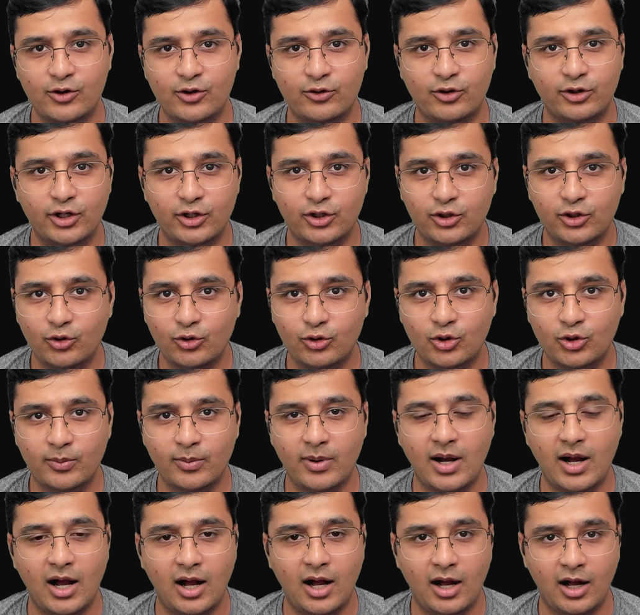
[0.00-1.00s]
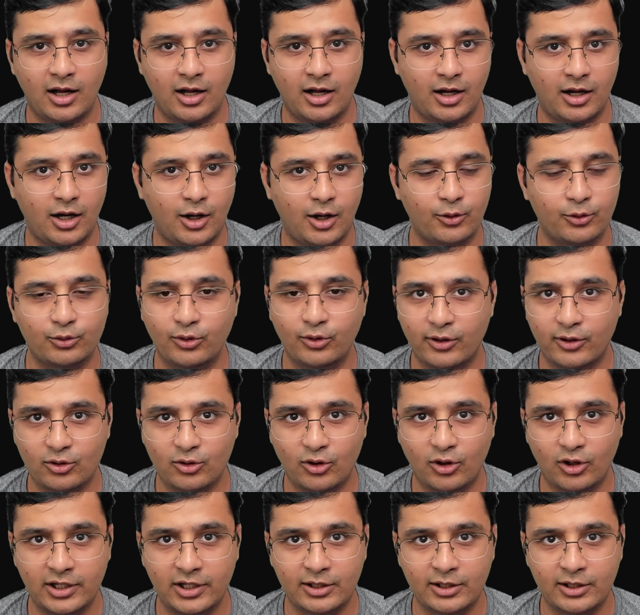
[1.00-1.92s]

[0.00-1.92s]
the YouTube how to install it,